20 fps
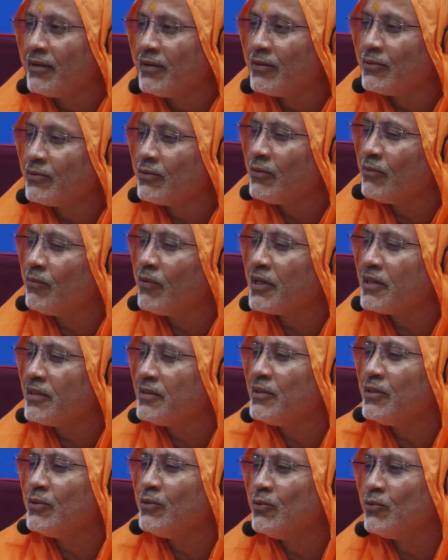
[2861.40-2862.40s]
So, what is
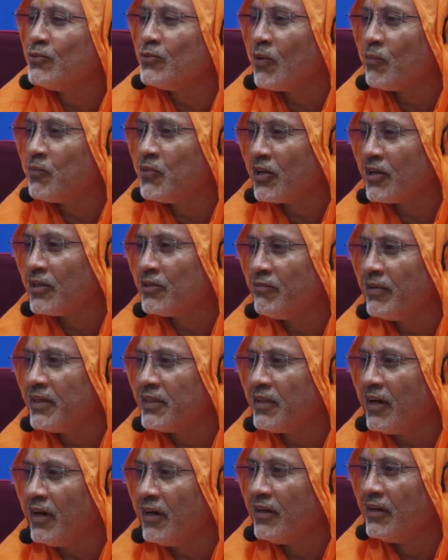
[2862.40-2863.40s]
the use of your
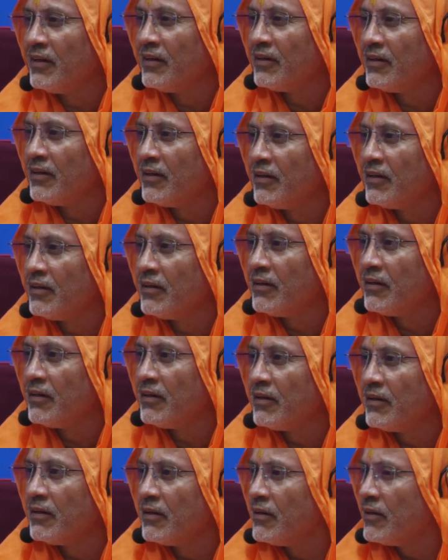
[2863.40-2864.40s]
Advaita?
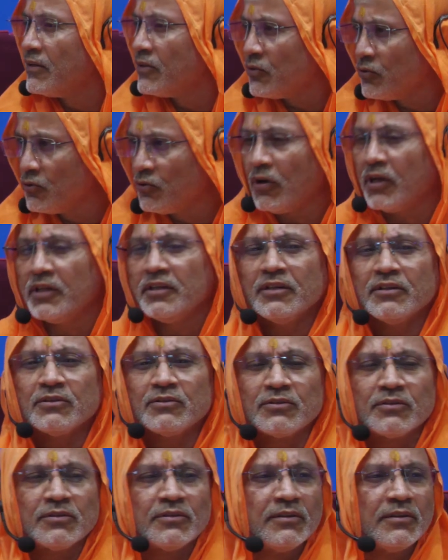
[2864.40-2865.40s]
Join
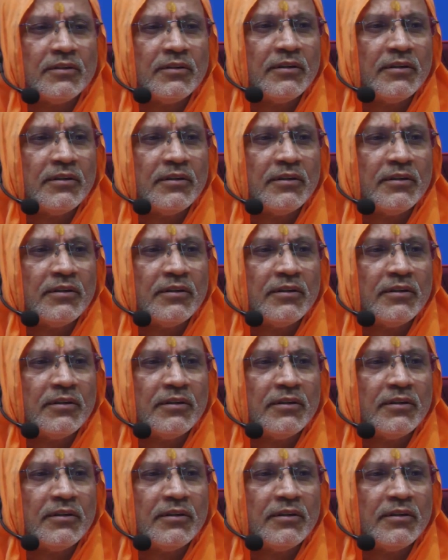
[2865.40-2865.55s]
us.